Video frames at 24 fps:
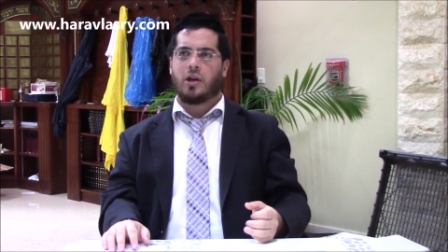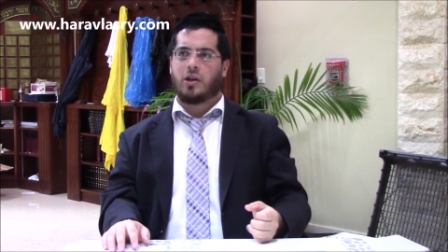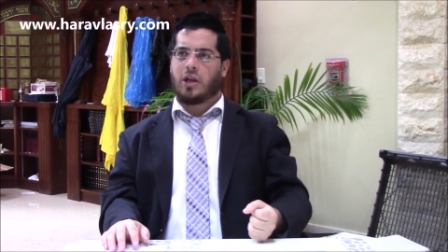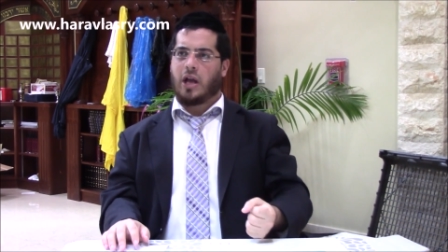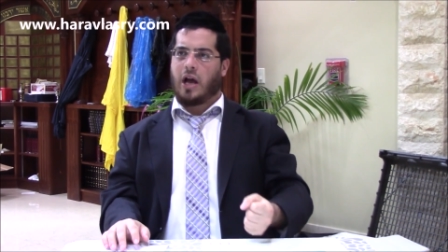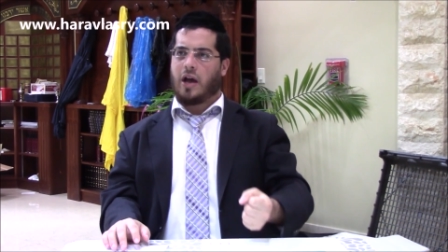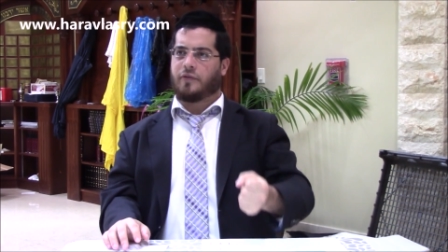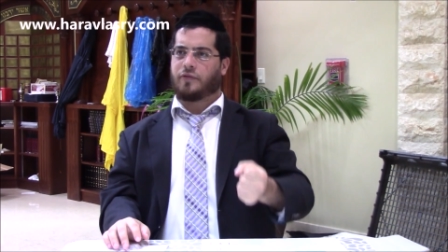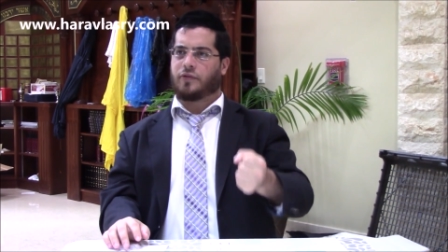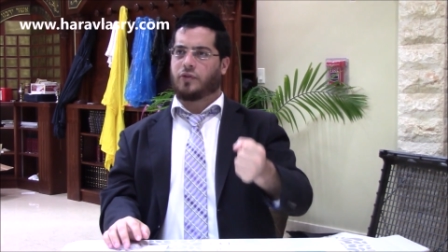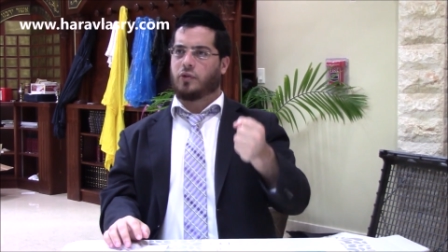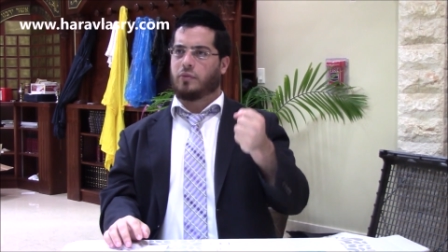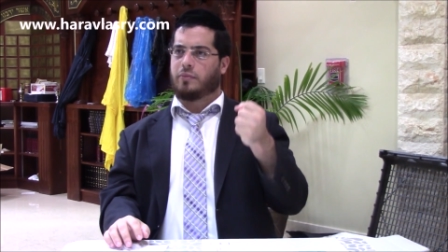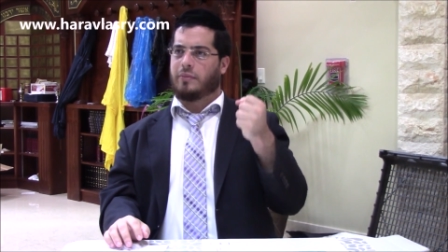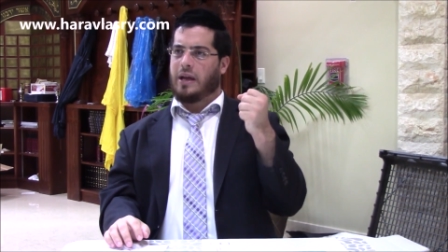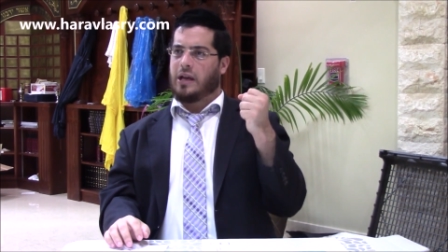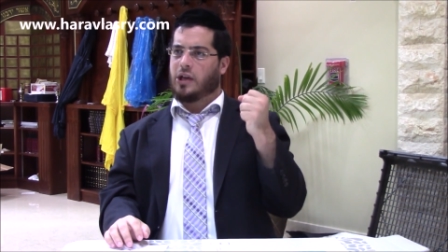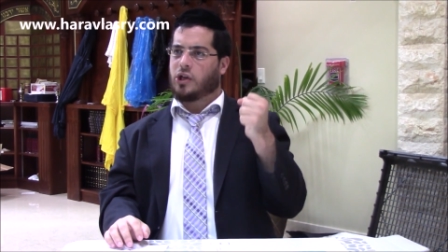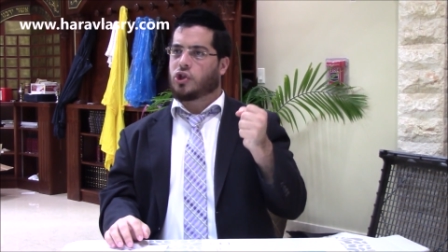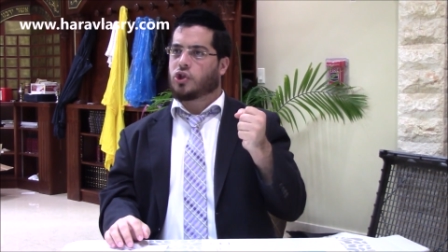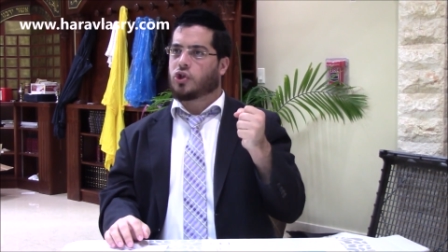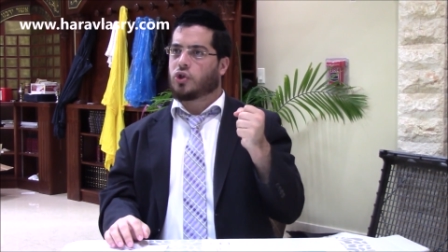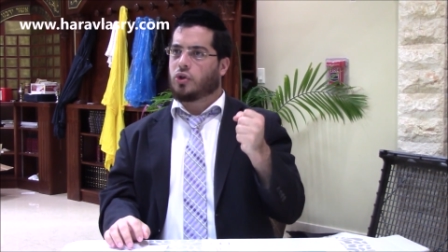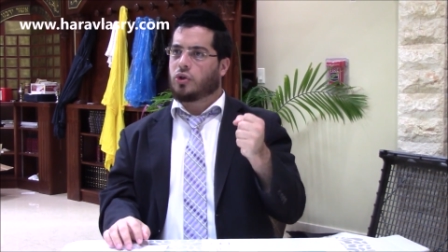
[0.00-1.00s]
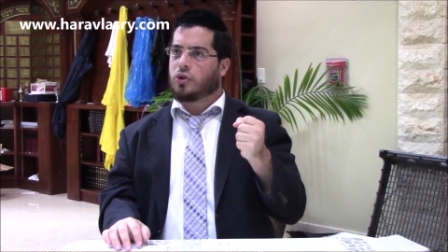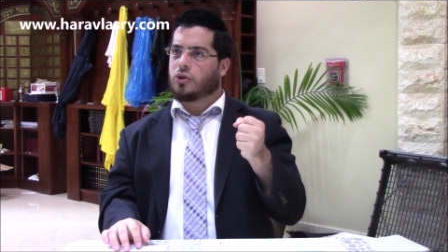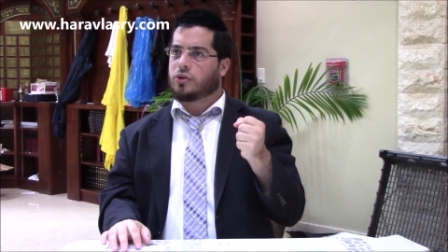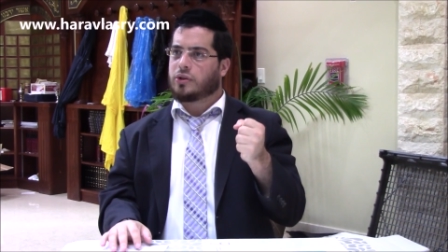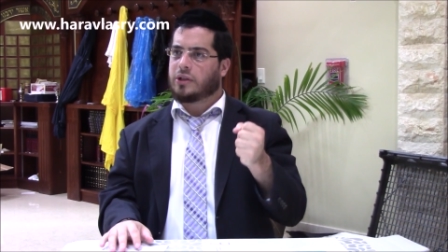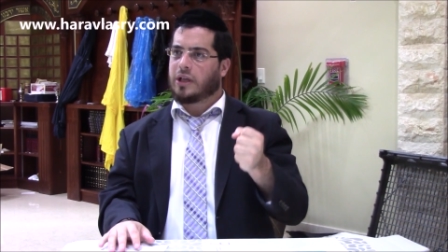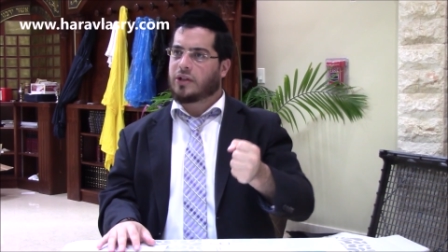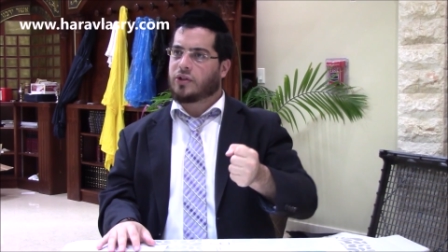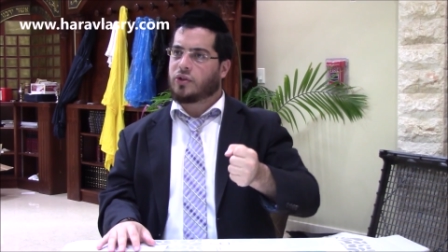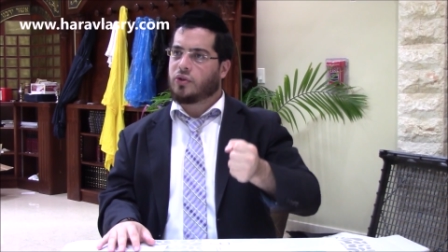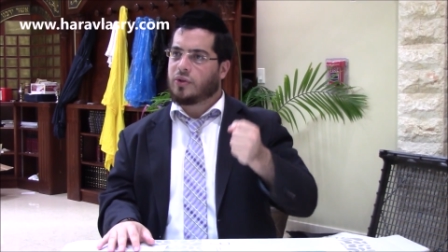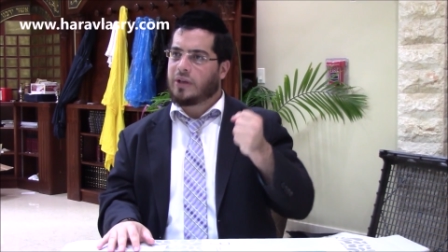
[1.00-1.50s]
You have to make sure
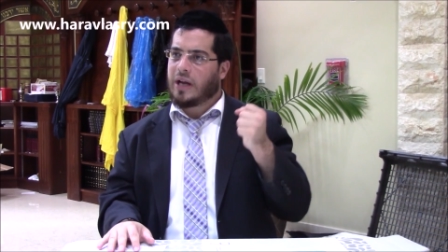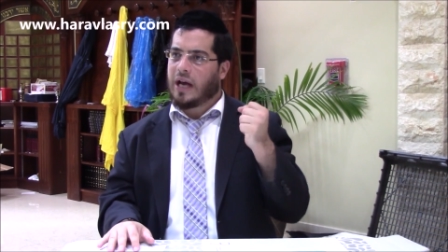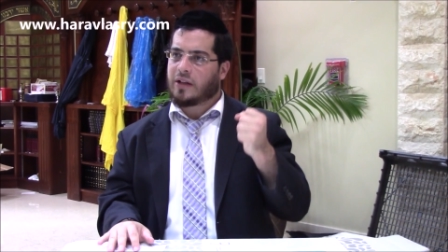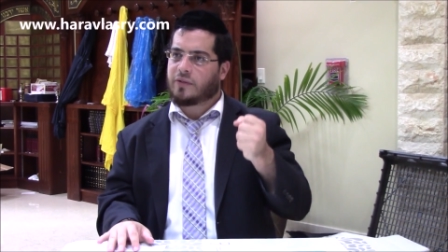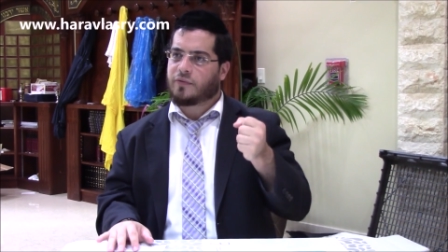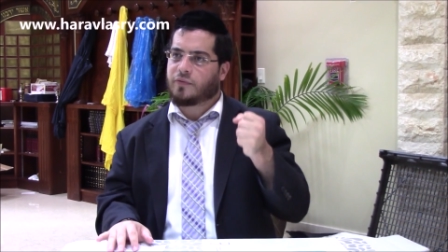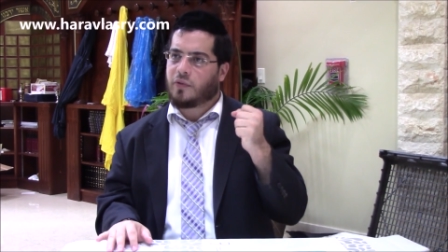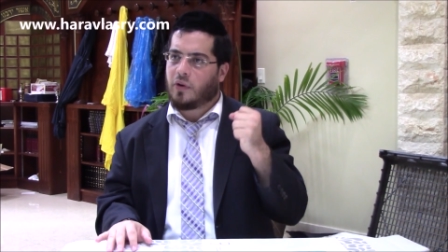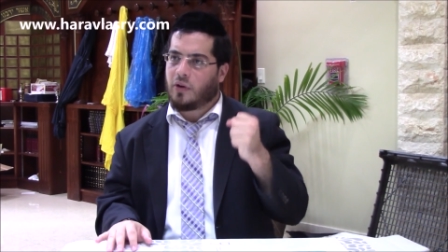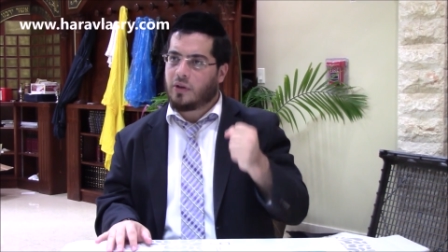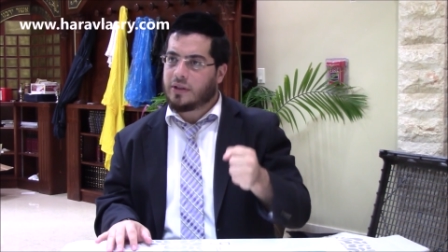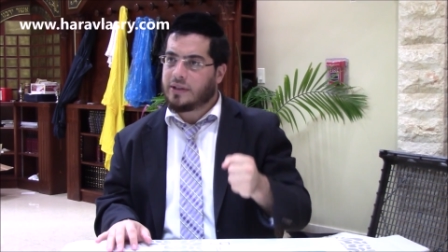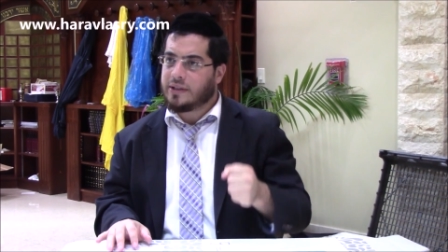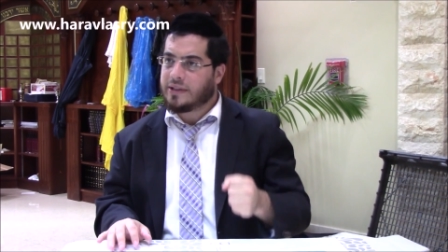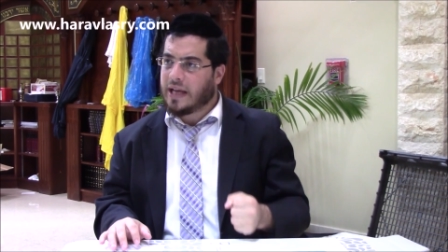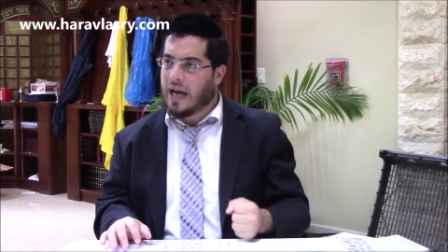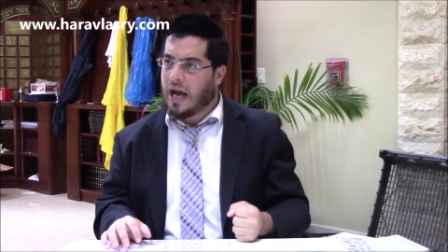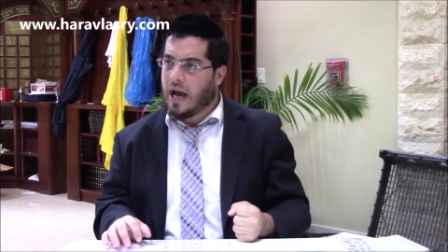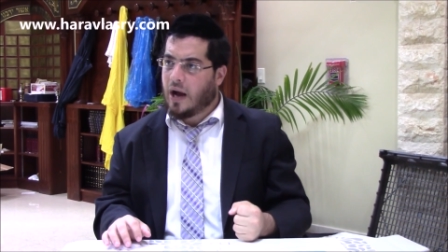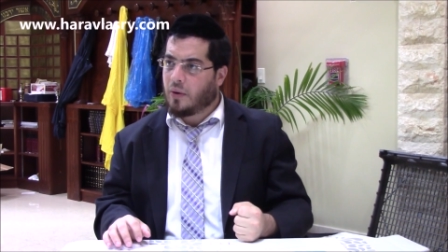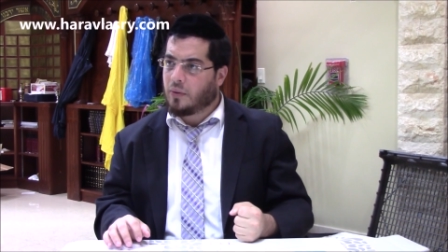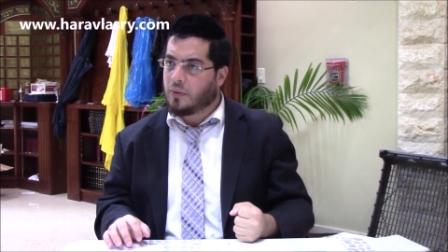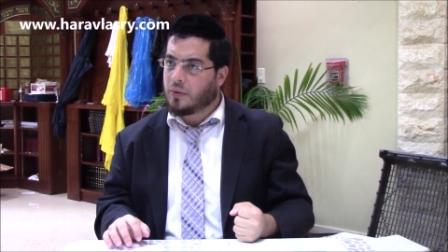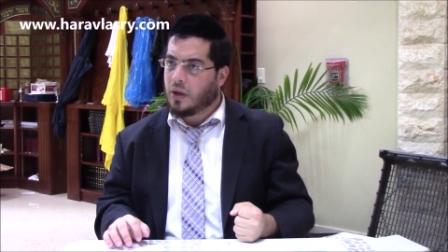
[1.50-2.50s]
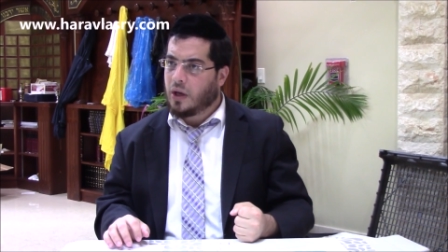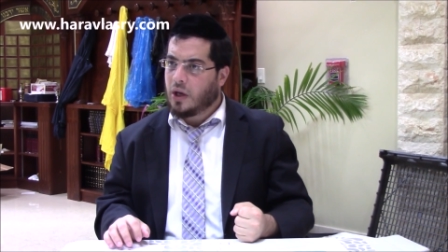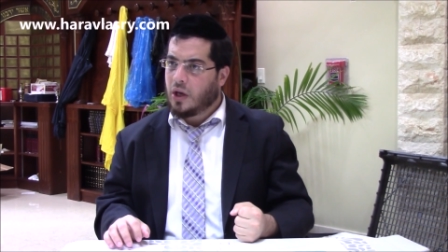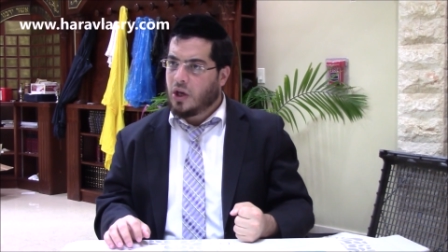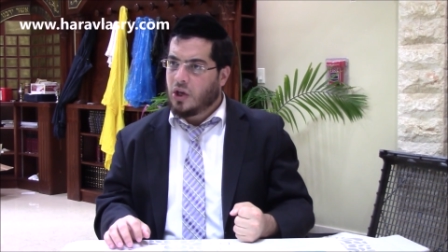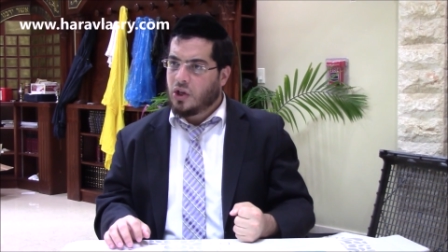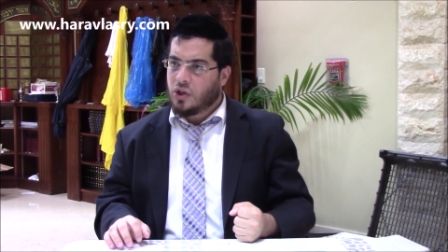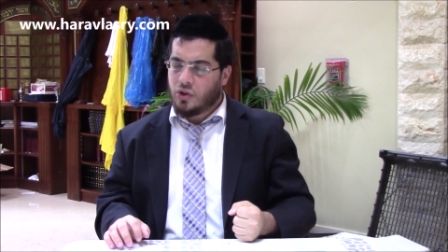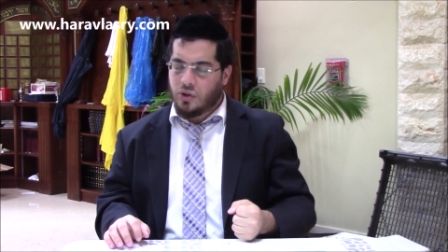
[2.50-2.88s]
that you're not falling down.